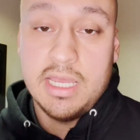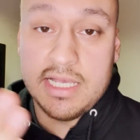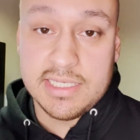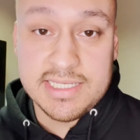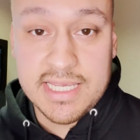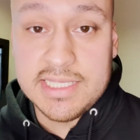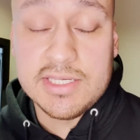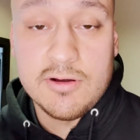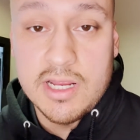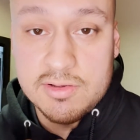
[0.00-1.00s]
As I said,
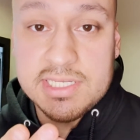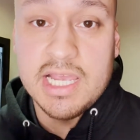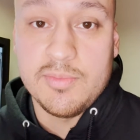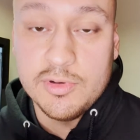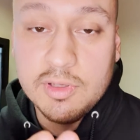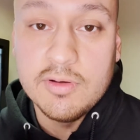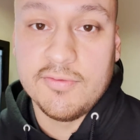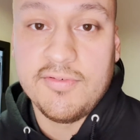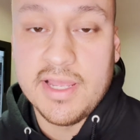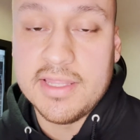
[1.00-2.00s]
Serato Sample, you can
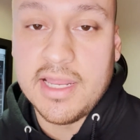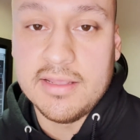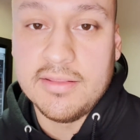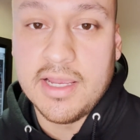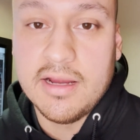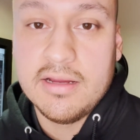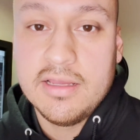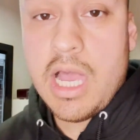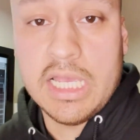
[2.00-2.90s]
find that in there.